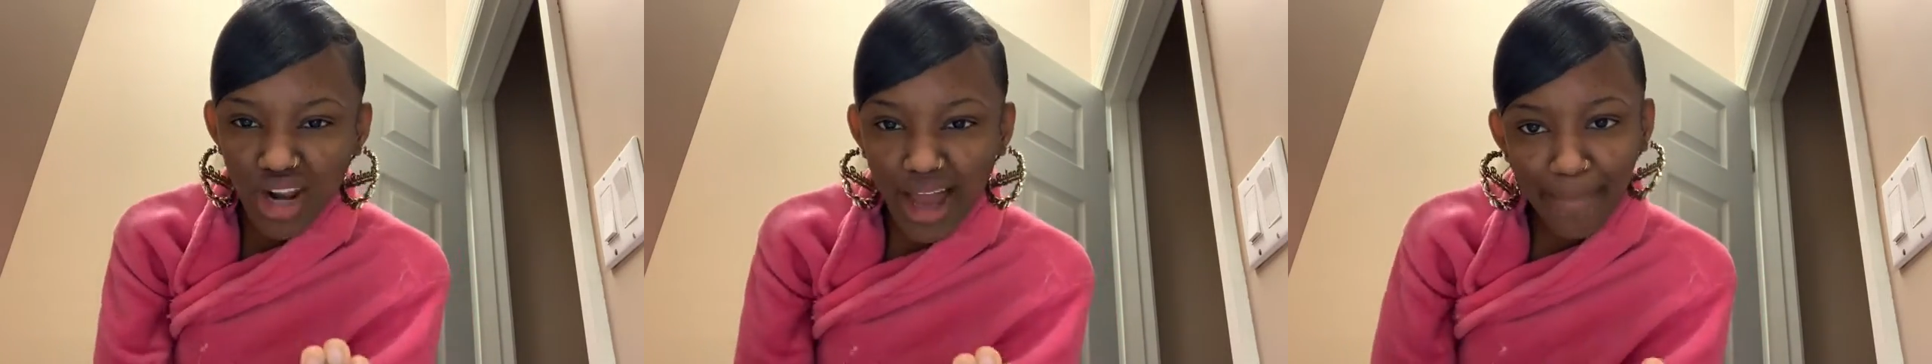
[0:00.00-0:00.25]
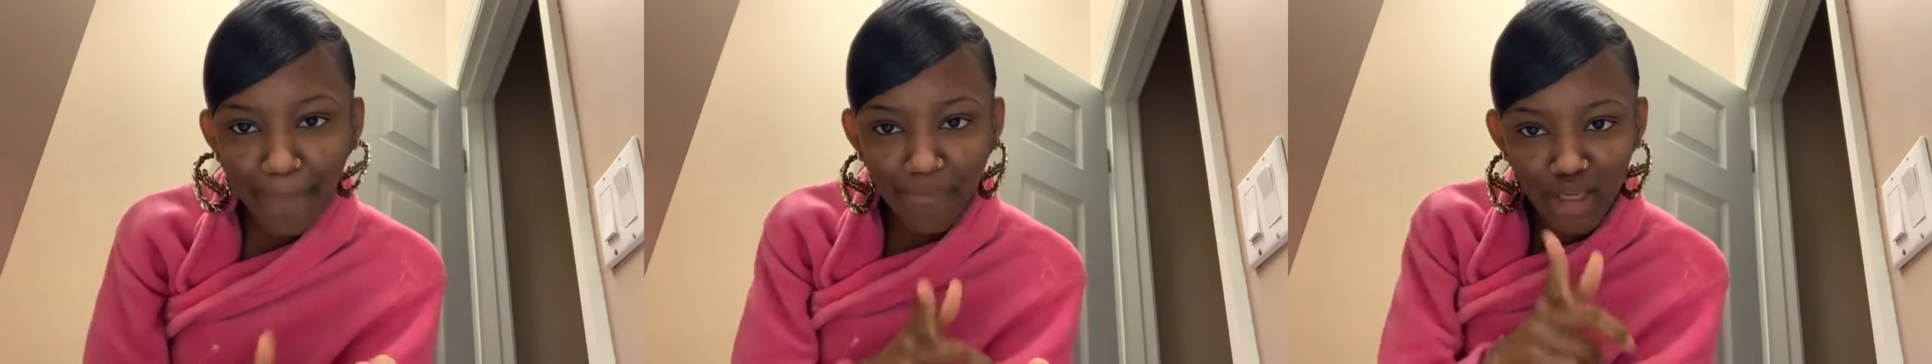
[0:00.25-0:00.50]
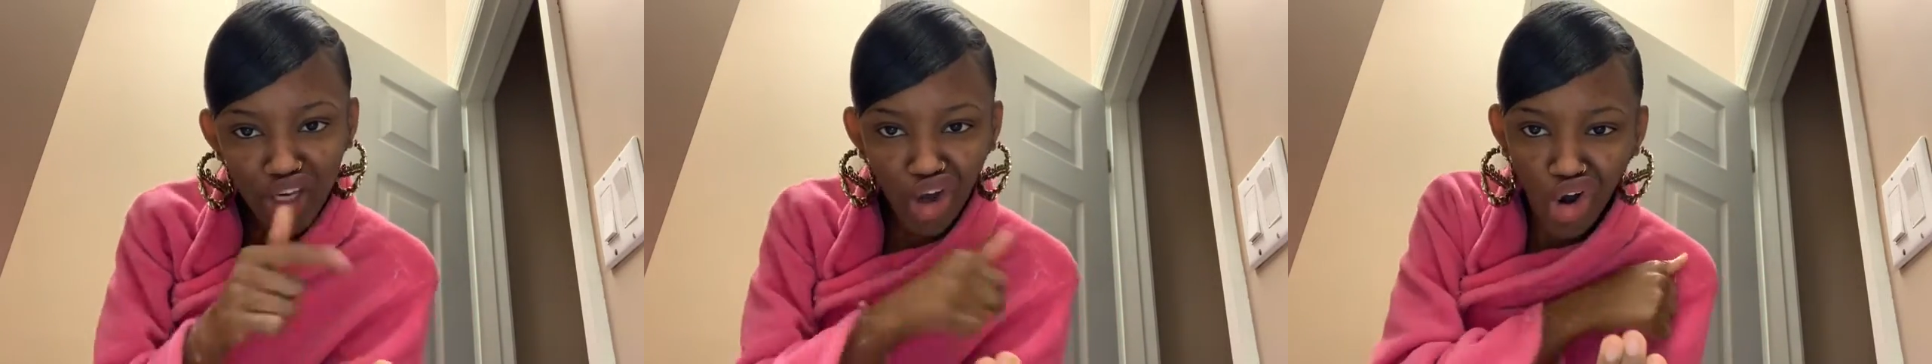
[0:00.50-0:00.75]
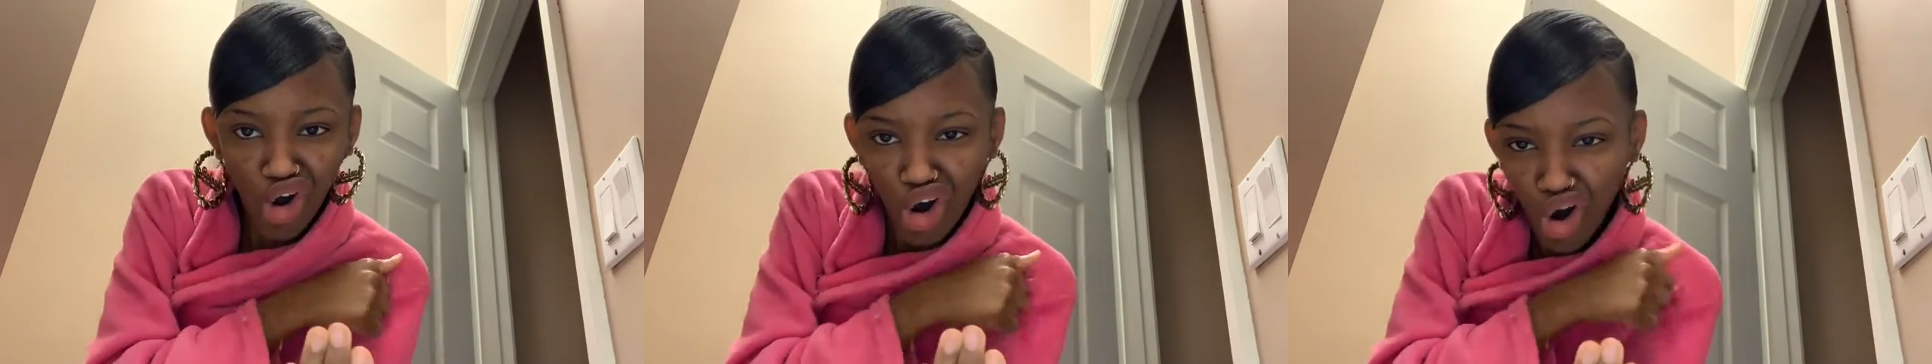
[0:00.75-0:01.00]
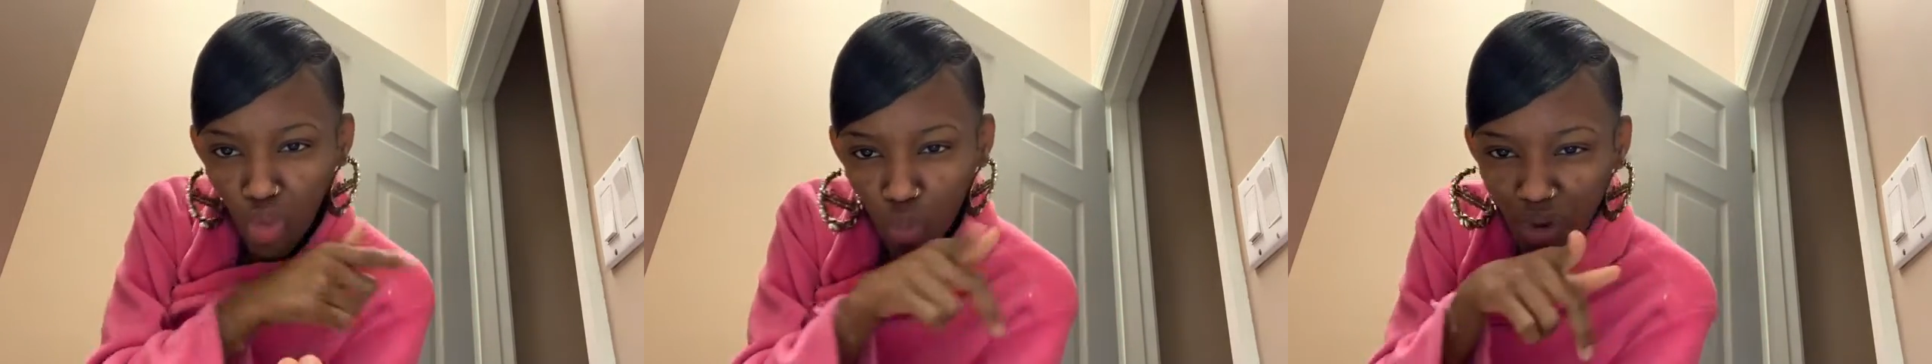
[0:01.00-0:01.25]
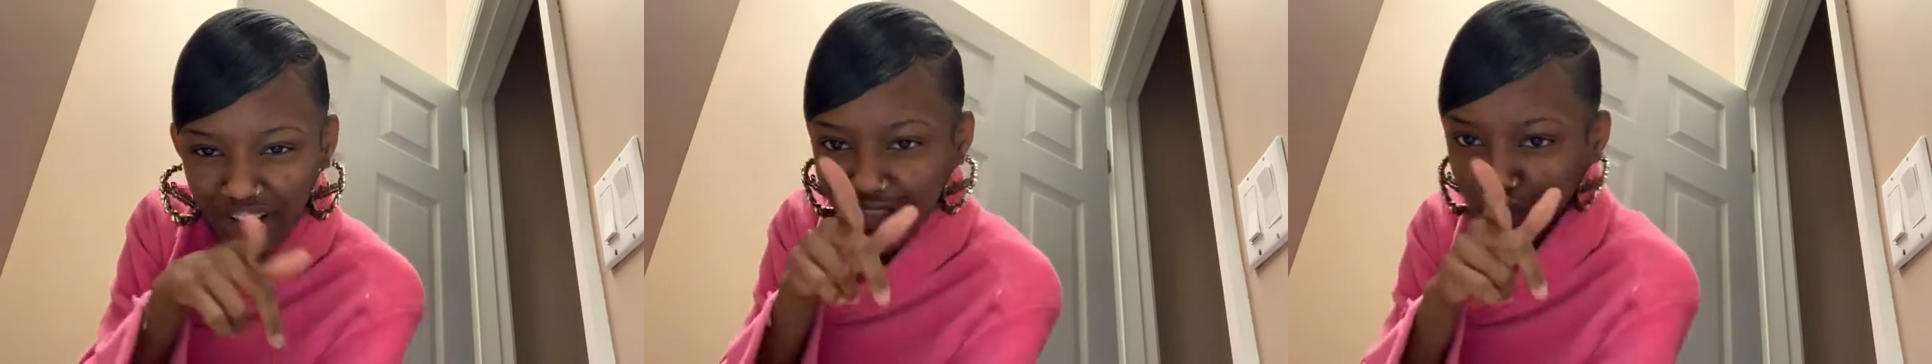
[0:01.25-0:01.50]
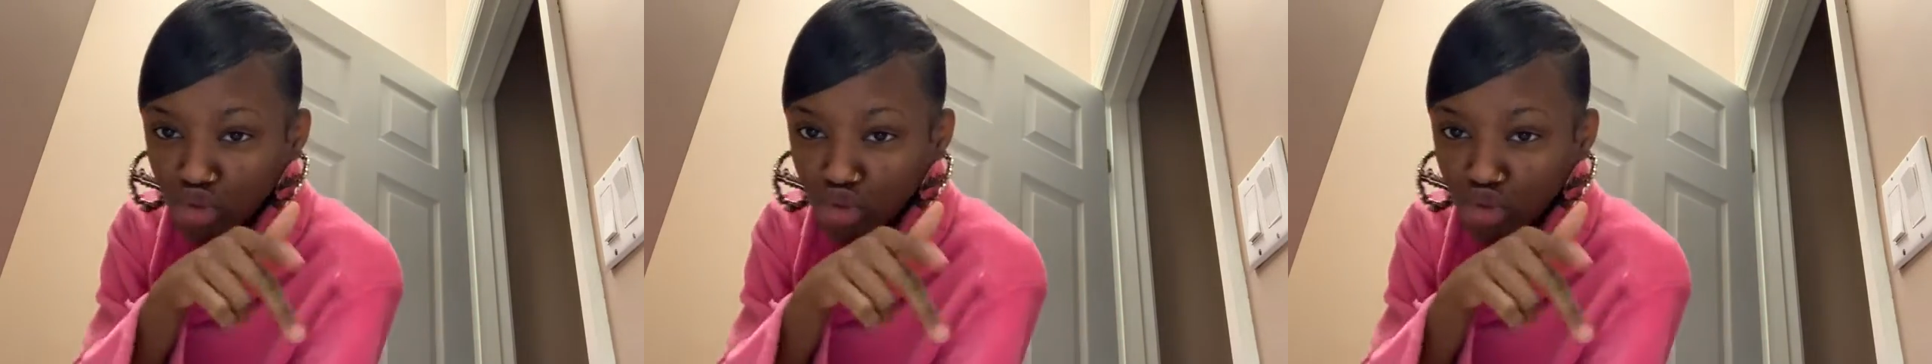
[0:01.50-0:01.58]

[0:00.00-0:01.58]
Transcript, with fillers: like me can always